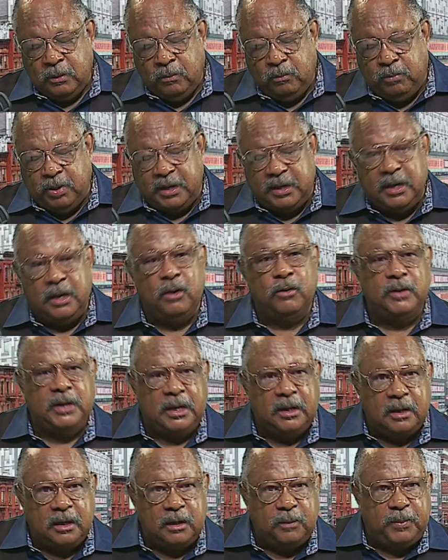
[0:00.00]
but they're going to
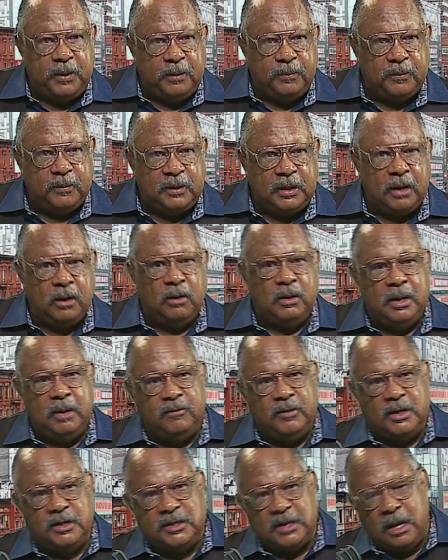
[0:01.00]
date other people. They're going to
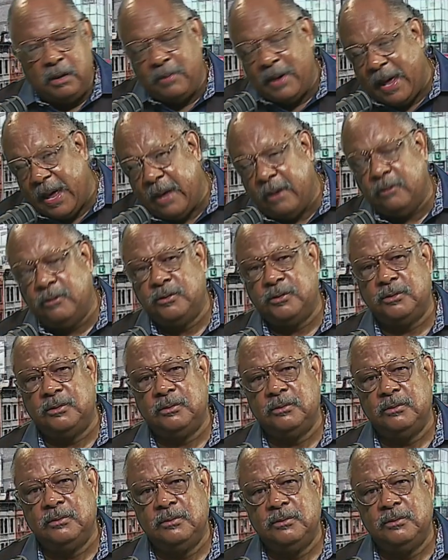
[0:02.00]
live in the same house.